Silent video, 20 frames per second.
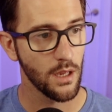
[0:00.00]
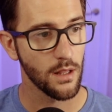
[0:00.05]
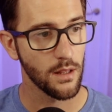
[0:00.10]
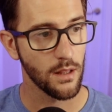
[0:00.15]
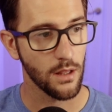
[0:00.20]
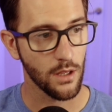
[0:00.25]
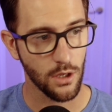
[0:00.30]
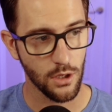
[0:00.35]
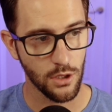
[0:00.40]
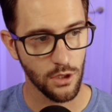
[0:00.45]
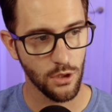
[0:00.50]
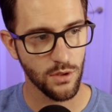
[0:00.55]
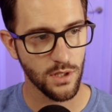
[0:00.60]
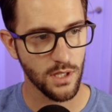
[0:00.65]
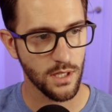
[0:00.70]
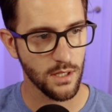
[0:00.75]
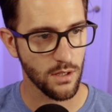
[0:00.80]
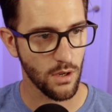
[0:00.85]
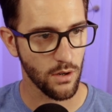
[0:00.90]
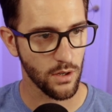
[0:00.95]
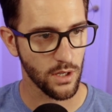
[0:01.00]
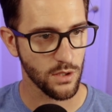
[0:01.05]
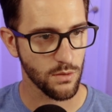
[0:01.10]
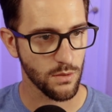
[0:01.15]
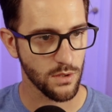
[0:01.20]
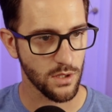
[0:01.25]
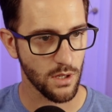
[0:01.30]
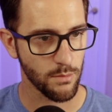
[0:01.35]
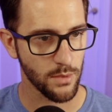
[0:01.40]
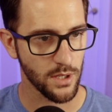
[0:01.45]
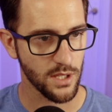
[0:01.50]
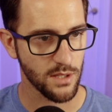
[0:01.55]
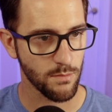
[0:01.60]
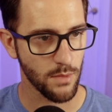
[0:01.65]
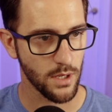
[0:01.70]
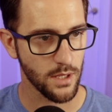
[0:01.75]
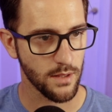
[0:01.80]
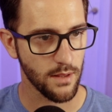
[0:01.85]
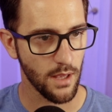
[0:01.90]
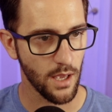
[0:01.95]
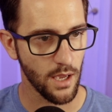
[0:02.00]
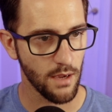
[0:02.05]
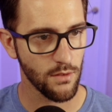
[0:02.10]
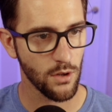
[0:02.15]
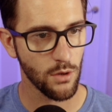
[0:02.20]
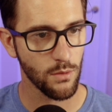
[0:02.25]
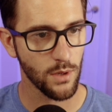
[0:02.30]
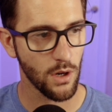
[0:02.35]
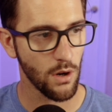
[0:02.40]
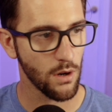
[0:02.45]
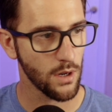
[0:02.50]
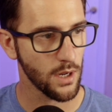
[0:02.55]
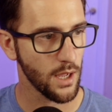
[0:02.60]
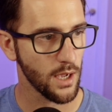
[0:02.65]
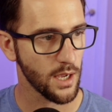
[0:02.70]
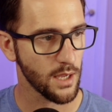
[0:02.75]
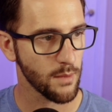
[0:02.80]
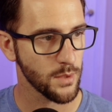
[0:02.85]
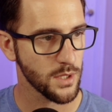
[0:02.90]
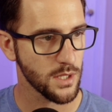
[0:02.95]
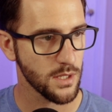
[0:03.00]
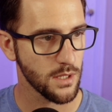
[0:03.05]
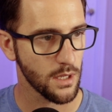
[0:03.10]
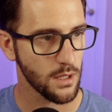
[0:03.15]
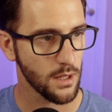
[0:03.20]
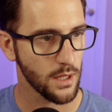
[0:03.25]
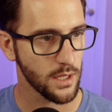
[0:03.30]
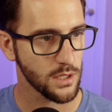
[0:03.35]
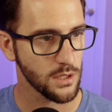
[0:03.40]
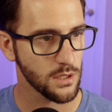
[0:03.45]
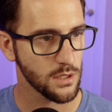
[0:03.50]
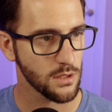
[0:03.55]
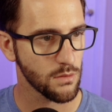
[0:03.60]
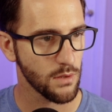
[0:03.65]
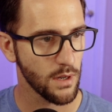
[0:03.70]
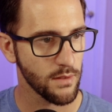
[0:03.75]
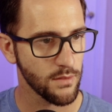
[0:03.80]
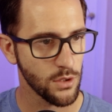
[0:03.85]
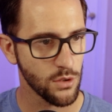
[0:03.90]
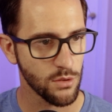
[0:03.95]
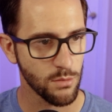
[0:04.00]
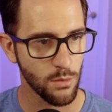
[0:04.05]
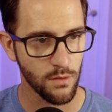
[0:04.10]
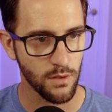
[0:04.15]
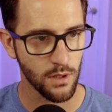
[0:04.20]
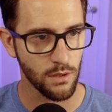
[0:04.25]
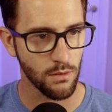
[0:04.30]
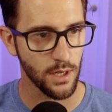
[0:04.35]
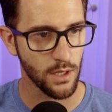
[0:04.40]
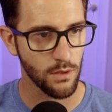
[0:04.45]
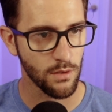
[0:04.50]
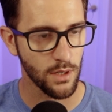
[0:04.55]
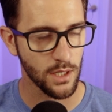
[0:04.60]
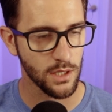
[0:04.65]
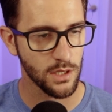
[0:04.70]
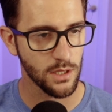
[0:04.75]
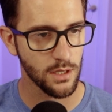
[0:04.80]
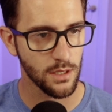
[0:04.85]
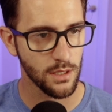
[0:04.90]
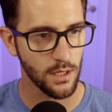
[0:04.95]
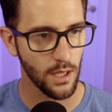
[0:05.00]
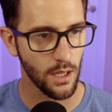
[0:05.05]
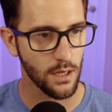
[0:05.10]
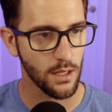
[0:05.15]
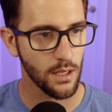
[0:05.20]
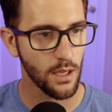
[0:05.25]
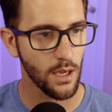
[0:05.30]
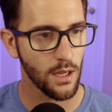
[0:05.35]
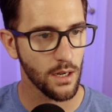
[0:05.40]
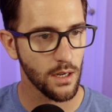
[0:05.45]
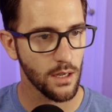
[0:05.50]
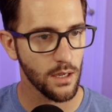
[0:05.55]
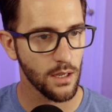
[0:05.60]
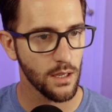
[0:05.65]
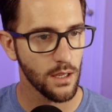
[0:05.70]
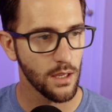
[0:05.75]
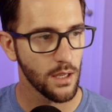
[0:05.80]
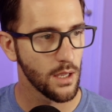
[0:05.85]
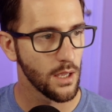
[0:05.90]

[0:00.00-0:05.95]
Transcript: The good news is August was our best month ever regarding occupancy and collections, revenues moving in the right direction, yada, yada.